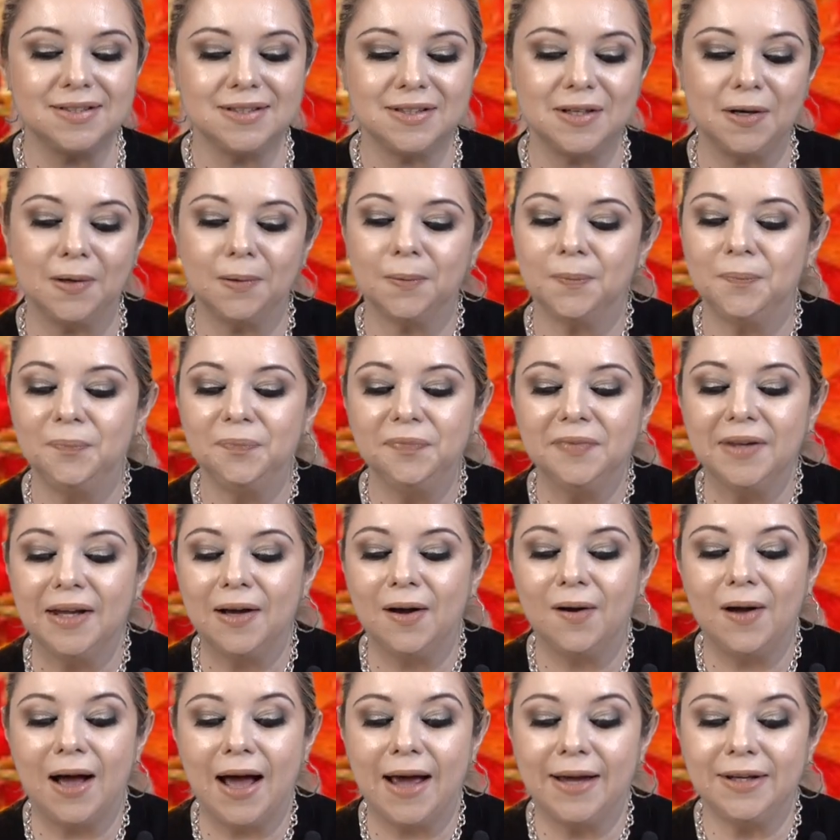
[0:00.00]
So
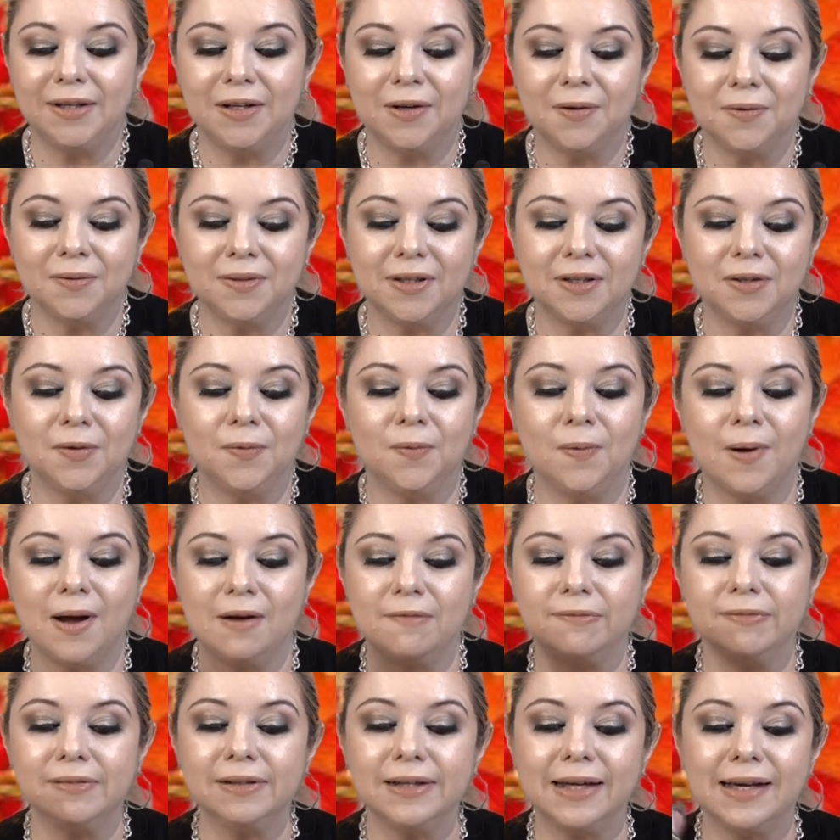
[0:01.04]
I know that
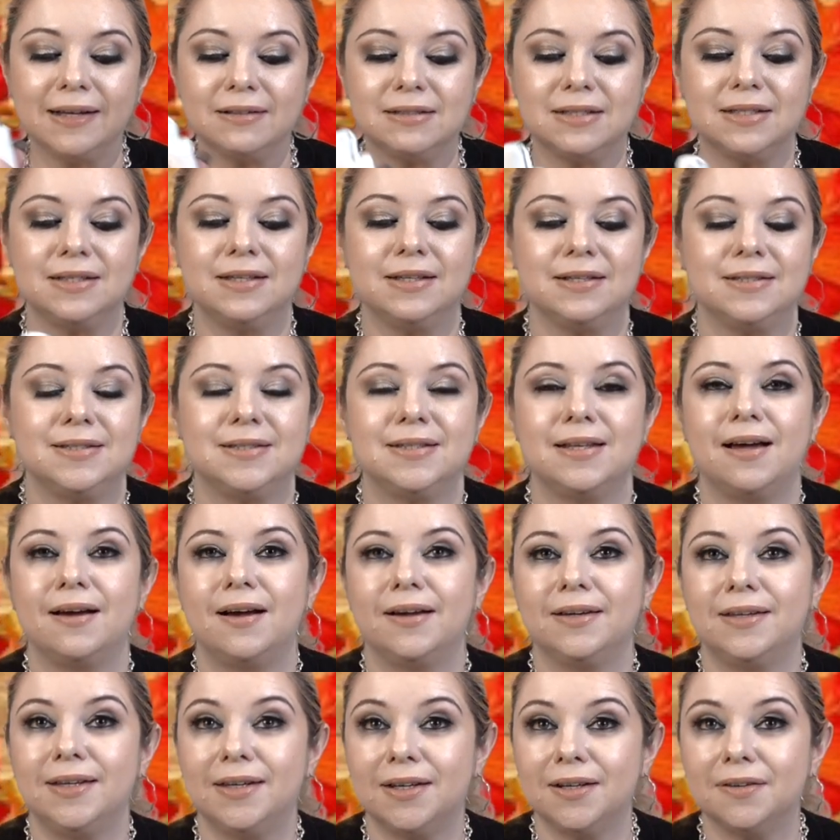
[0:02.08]
whoever gets this
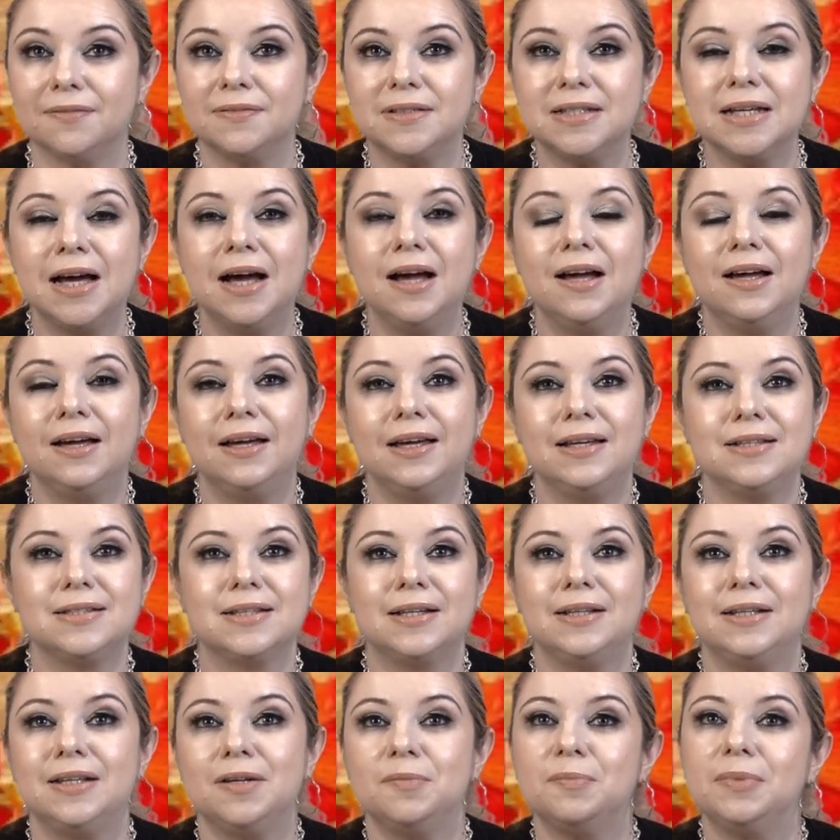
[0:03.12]
gift is
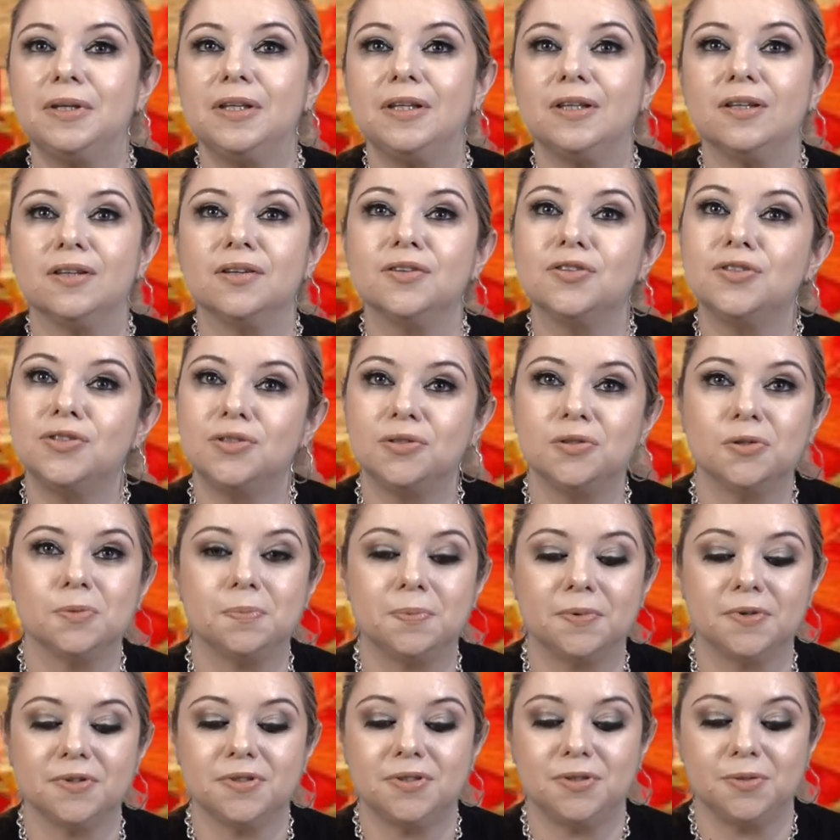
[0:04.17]
gonna be
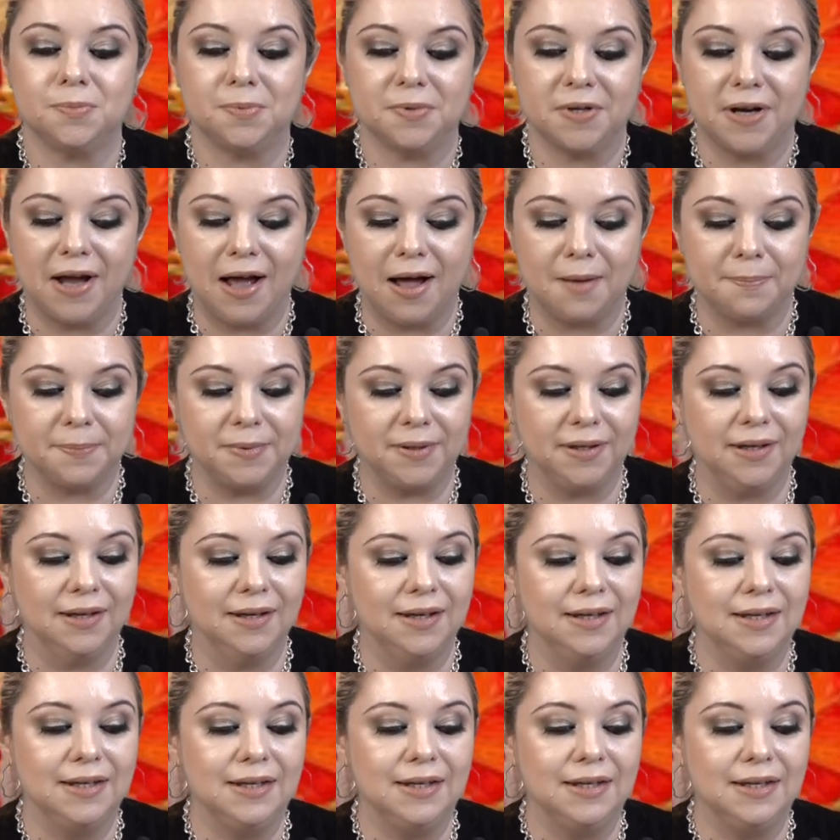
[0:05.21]
super happy.